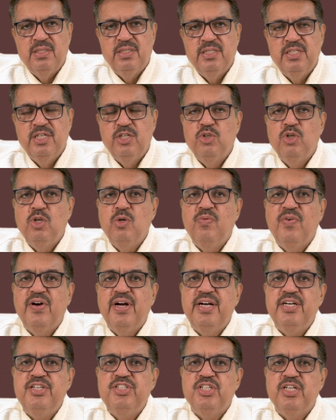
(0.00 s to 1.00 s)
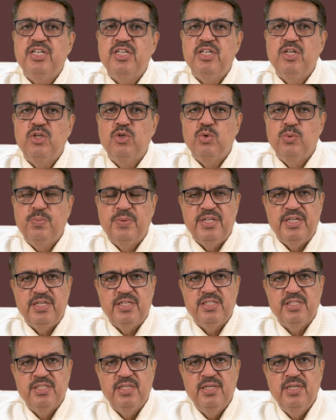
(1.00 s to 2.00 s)
Here you will find general
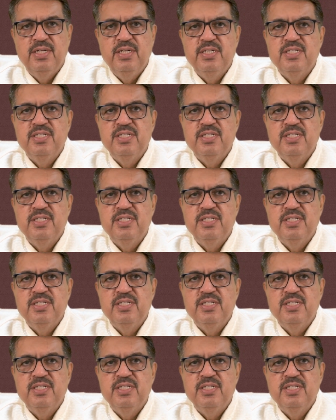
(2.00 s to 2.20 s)
rubrics.